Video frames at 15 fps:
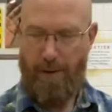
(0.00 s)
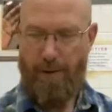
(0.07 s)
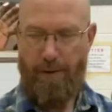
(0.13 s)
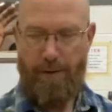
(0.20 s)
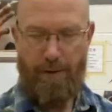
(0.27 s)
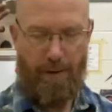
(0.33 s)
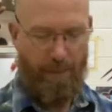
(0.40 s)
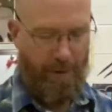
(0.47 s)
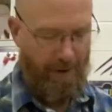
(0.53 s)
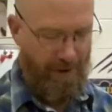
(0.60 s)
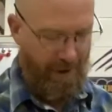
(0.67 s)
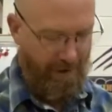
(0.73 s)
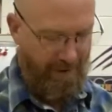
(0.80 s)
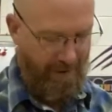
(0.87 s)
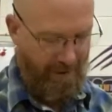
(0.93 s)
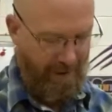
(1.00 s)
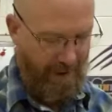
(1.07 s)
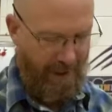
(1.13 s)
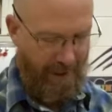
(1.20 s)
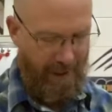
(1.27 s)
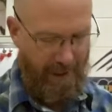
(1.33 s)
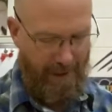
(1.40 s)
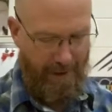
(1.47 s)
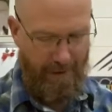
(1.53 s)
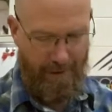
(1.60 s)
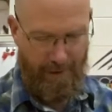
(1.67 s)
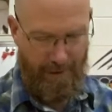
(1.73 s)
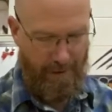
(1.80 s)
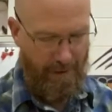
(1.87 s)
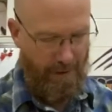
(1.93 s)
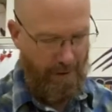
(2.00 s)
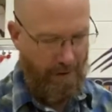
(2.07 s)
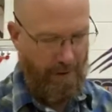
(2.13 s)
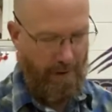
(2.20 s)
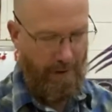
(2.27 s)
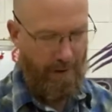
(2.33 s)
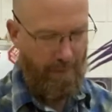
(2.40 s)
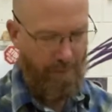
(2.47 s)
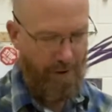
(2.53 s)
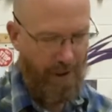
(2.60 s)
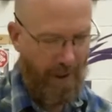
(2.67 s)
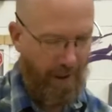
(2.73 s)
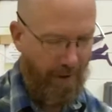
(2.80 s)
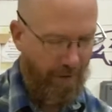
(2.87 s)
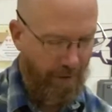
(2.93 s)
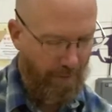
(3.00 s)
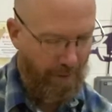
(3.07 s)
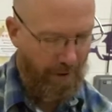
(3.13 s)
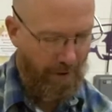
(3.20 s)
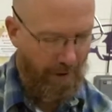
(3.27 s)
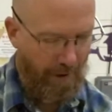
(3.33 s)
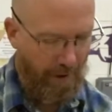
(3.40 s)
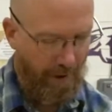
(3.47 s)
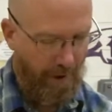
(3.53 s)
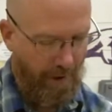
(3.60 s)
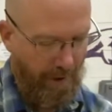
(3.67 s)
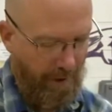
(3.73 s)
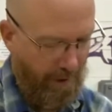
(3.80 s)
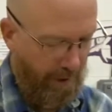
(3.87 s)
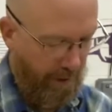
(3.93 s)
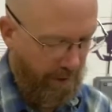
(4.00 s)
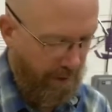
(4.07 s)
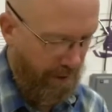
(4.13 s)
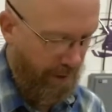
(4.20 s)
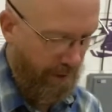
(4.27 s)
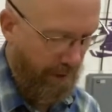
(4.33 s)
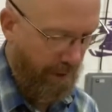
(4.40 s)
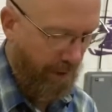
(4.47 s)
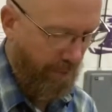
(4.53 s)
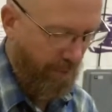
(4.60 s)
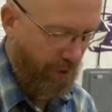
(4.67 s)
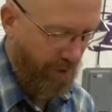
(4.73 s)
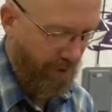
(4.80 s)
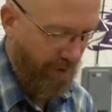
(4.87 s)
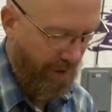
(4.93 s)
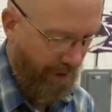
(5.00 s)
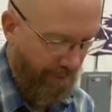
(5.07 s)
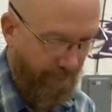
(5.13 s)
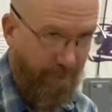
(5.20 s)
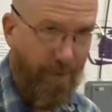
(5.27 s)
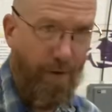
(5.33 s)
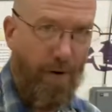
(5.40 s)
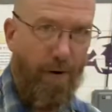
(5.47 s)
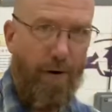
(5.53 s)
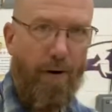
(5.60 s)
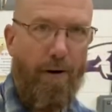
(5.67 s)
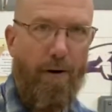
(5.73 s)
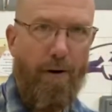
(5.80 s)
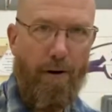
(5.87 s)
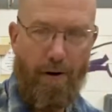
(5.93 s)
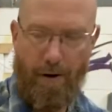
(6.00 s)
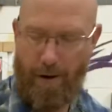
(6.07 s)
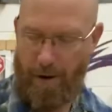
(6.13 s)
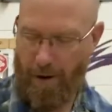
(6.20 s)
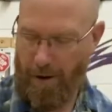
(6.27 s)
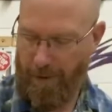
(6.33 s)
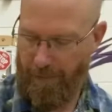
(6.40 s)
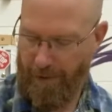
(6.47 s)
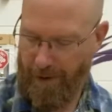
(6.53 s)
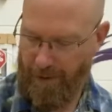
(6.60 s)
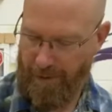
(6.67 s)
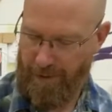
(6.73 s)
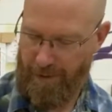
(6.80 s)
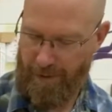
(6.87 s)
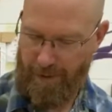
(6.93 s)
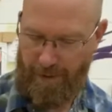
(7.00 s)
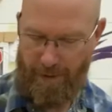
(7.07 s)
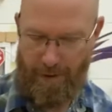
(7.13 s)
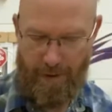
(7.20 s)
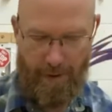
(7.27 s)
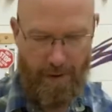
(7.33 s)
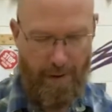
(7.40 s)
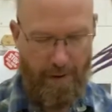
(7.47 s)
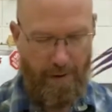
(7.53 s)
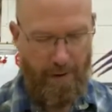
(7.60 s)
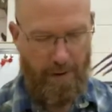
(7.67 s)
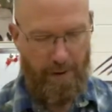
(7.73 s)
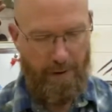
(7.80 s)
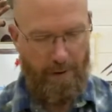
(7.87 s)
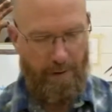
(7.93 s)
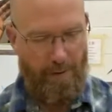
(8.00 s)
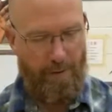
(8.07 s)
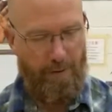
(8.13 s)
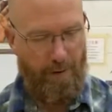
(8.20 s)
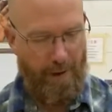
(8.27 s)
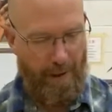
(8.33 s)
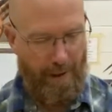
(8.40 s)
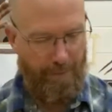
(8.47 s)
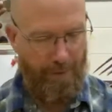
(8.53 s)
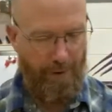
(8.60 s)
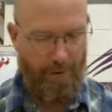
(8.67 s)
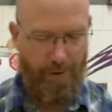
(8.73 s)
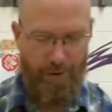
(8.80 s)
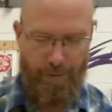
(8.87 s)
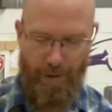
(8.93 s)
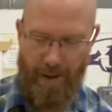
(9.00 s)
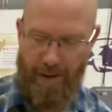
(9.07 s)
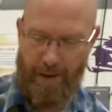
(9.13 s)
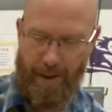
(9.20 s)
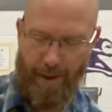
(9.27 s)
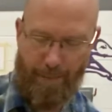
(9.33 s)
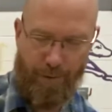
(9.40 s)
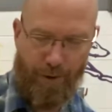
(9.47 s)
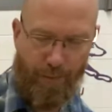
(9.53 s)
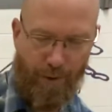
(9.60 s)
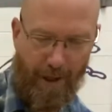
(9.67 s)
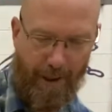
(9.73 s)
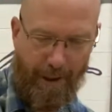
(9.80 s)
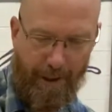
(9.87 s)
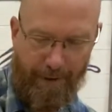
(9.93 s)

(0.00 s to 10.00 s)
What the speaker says: So I'm adjusting the head, I'm checking the bar, and I'm doing that with all of these. So I have those 3 clamps ready.